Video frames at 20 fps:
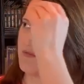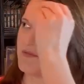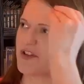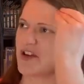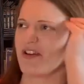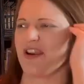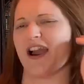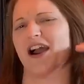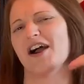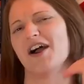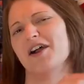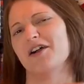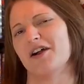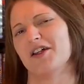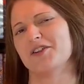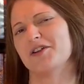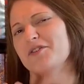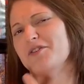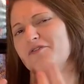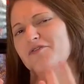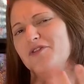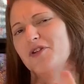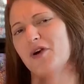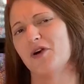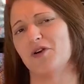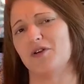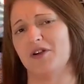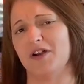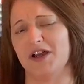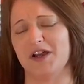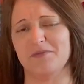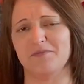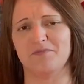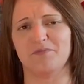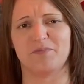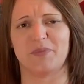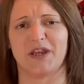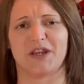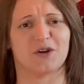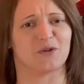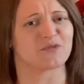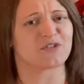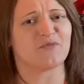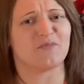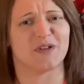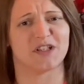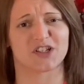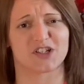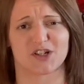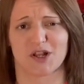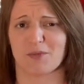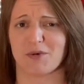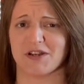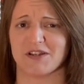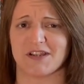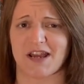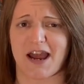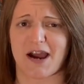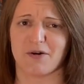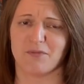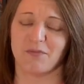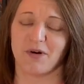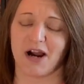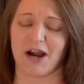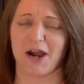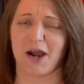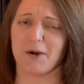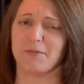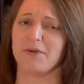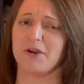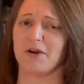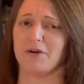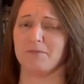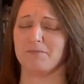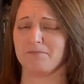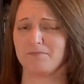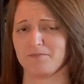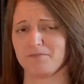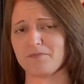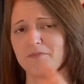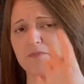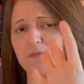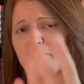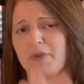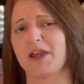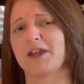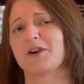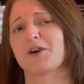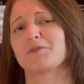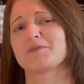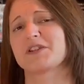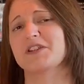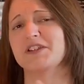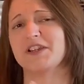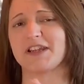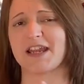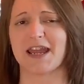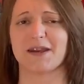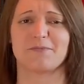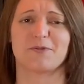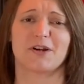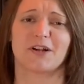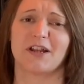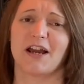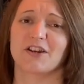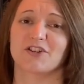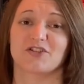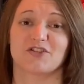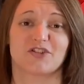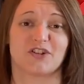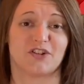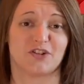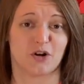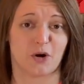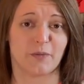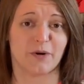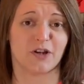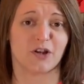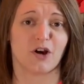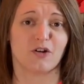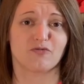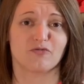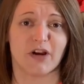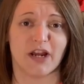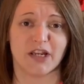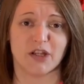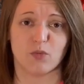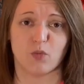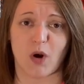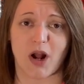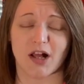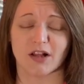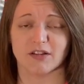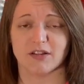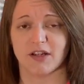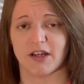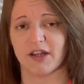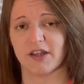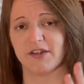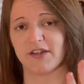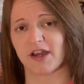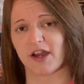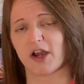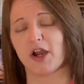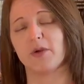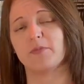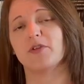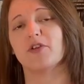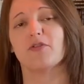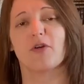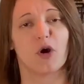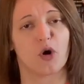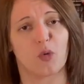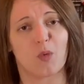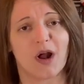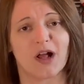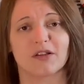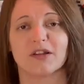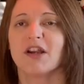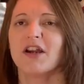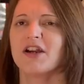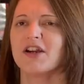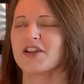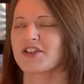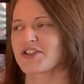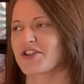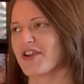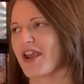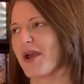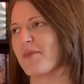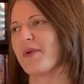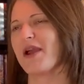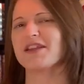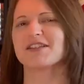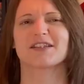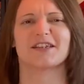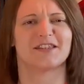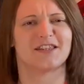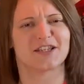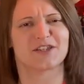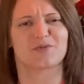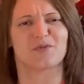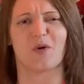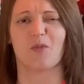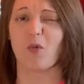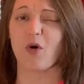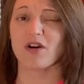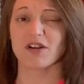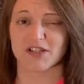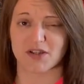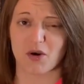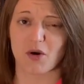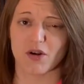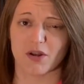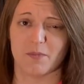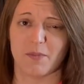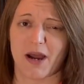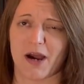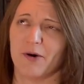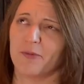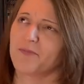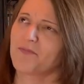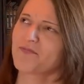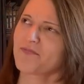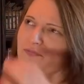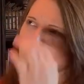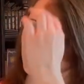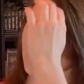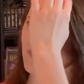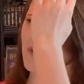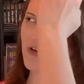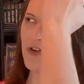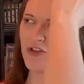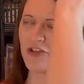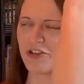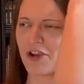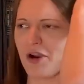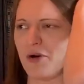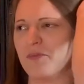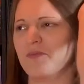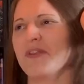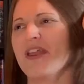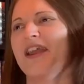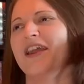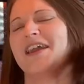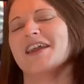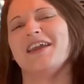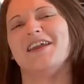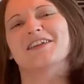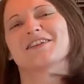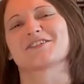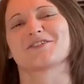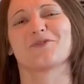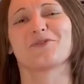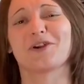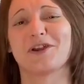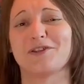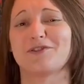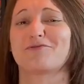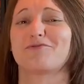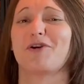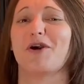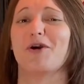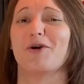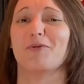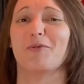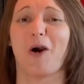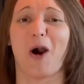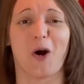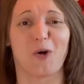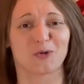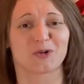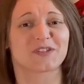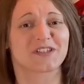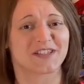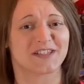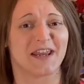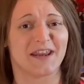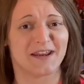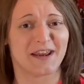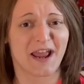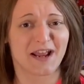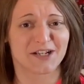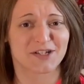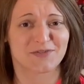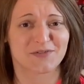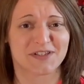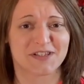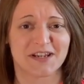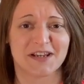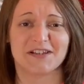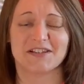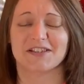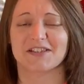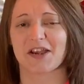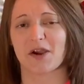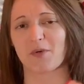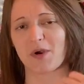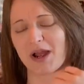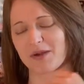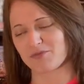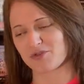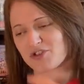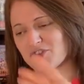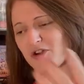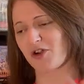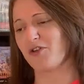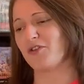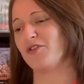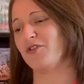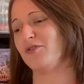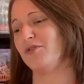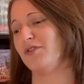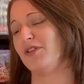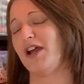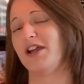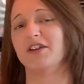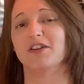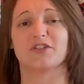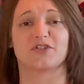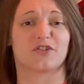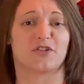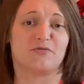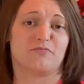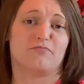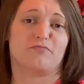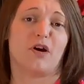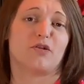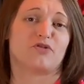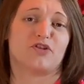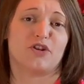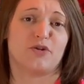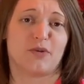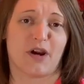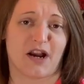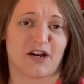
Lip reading: So yeah, I don't know if your pickups have been slowing down, but I hope your pickups and your game collections are coming along really well, and I hope you're all well. So yeah, basically this one, what is it all about? So it is looking through old CeX receipts. So I'm sure, like, as most of you